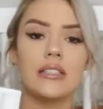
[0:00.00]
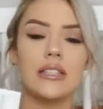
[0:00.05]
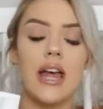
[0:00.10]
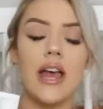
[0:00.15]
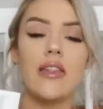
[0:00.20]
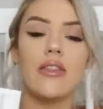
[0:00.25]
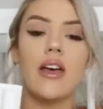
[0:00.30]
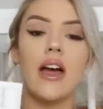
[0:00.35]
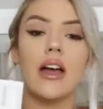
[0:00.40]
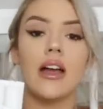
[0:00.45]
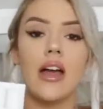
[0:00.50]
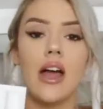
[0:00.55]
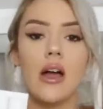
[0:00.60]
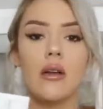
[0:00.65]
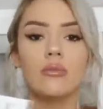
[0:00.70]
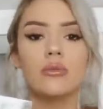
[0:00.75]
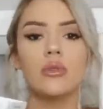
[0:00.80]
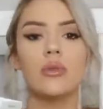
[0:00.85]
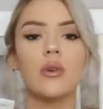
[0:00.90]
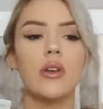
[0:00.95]
set that
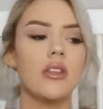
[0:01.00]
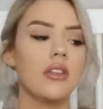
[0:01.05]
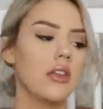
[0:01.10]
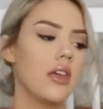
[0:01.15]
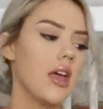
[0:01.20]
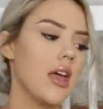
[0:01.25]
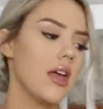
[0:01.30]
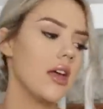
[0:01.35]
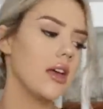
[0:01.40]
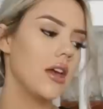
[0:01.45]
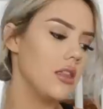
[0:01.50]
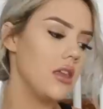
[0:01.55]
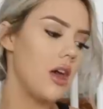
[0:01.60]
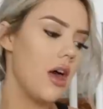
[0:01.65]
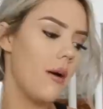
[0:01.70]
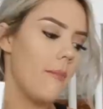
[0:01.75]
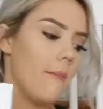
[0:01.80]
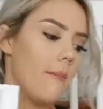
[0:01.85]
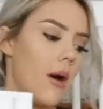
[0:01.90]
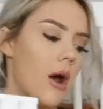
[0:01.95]
comes with like
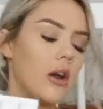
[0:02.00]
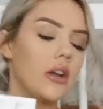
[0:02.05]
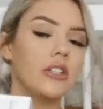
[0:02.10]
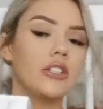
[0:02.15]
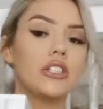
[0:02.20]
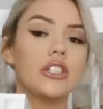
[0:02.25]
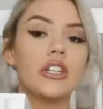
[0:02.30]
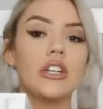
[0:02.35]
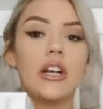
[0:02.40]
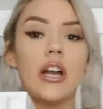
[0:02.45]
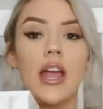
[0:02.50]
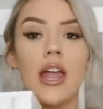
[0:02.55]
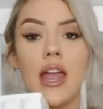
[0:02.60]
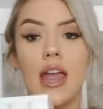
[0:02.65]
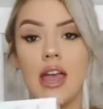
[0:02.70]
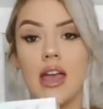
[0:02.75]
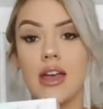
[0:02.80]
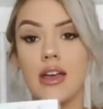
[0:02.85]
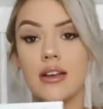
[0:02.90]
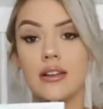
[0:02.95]
the monitor
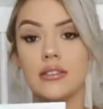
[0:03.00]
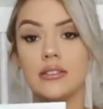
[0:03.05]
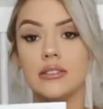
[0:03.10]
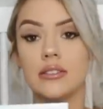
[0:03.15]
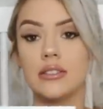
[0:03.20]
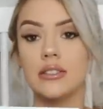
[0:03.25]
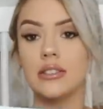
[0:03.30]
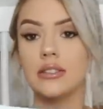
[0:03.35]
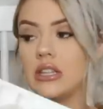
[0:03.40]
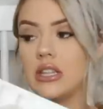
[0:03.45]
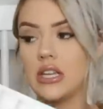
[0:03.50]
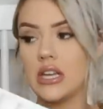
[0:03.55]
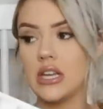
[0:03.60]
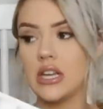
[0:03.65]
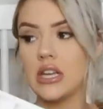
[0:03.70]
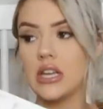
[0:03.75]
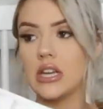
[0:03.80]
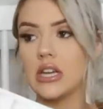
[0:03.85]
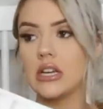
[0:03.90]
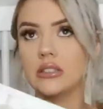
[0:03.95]
and
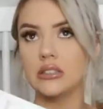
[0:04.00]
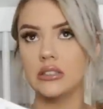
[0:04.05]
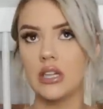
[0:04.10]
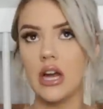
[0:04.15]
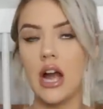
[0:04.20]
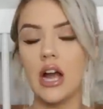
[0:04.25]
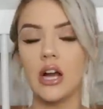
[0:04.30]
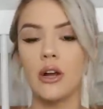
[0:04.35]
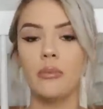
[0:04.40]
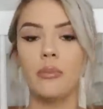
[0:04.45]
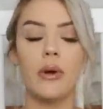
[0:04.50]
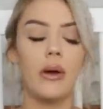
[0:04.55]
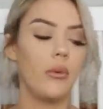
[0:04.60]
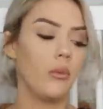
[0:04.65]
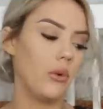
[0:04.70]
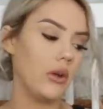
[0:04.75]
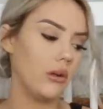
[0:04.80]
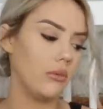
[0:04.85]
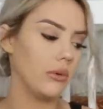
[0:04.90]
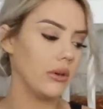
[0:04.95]
the sock,
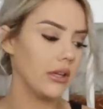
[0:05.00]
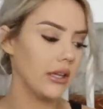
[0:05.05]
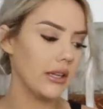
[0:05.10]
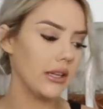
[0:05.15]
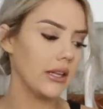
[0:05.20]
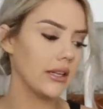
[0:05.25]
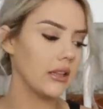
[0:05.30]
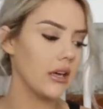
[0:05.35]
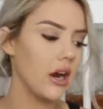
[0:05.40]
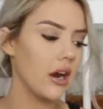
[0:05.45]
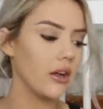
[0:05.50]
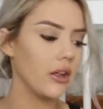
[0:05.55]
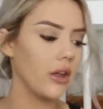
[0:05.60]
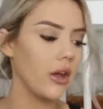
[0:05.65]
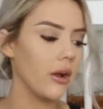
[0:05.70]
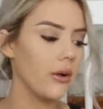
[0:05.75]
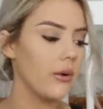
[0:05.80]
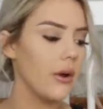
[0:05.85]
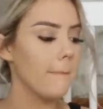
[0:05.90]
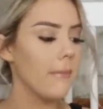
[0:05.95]
but we really like the
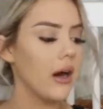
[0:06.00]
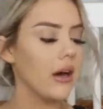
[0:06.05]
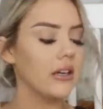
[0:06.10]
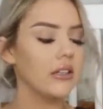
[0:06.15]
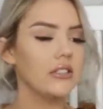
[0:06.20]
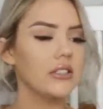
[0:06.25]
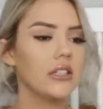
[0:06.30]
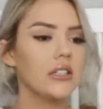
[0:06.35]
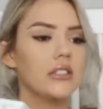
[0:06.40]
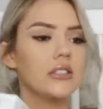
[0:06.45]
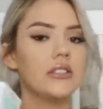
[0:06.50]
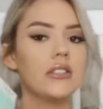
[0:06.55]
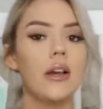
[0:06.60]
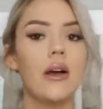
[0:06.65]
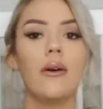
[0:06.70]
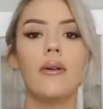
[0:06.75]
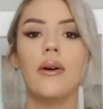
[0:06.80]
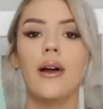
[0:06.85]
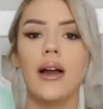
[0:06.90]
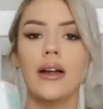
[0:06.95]
Arlo monitor,
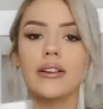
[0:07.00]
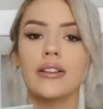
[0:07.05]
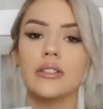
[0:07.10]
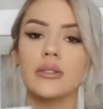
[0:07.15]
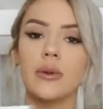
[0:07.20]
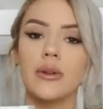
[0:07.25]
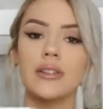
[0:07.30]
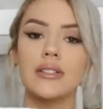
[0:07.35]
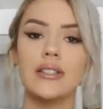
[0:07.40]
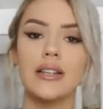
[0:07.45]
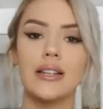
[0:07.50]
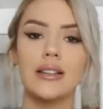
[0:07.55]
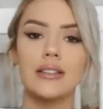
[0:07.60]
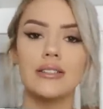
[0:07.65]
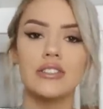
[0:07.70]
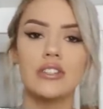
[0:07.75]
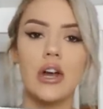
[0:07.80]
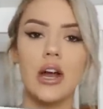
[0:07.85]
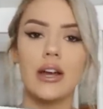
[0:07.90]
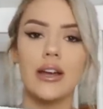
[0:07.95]
so I just wanted to get
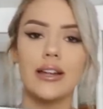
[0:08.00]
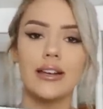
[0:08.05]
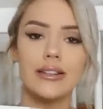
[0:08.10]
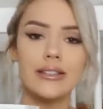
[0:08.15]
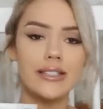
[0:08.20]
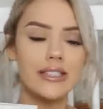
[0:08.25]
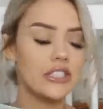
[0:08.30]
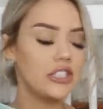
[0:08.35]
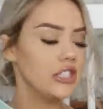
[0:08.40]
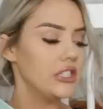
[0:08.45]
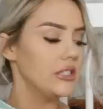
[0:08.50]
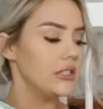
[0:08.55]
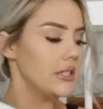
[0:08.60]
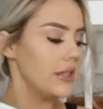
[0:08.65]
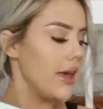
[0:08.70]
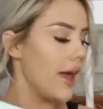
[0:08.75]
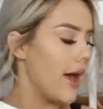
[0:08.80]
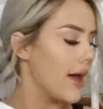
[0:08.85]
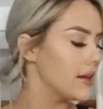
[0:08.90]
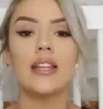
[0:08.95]
the sock in addition
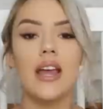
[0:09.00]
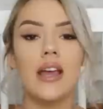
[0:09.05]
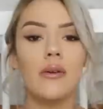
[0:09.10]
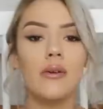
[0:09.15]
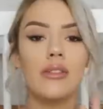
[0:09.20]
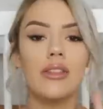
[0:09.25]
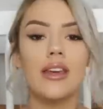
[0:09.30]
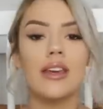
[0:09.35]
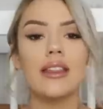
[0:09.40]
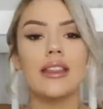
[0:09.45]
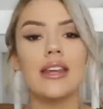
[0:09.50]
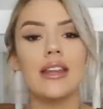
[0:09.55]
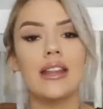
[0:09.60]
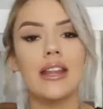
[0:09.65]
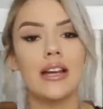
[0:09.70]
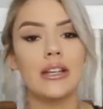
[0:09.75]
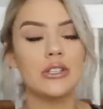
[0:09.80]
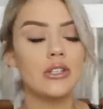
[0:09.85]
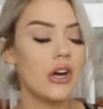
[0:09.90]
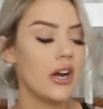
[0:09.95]
to that. Staying with like the
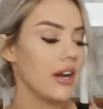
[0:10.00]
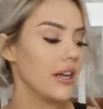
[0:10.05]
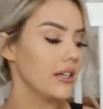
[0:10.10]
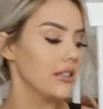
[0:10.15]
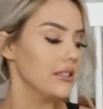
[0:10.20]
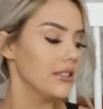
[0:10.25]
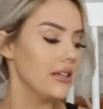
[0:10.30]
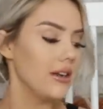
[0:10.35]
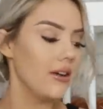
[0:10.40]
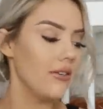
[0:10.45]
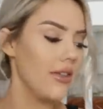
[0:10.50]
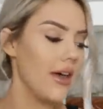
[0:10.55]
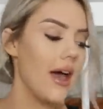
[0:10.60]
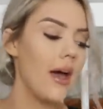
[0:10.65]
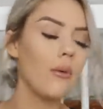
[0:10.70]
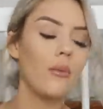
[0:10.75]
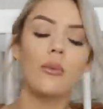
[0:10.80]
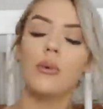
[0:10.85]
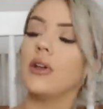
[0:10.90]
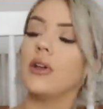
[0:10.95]
electronics and all that,